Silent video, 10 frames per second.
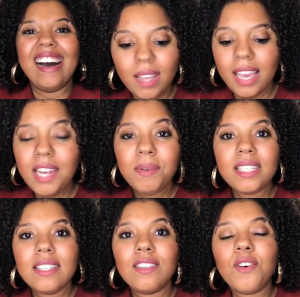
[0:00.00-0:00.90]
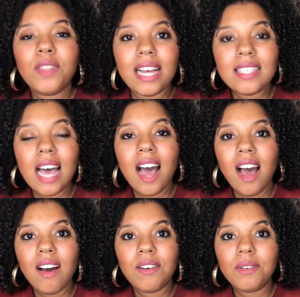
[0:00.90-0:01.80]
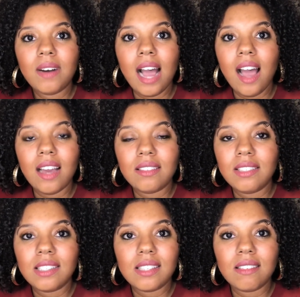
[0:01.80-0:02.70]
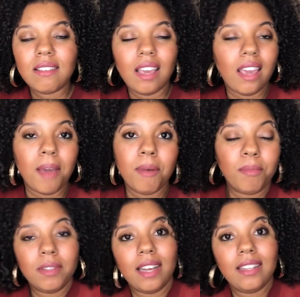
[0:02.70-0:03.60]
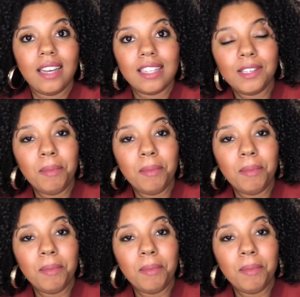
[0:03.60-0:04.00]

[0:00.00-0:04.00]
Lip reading: Anyways, so that's how I just came up with the idea to a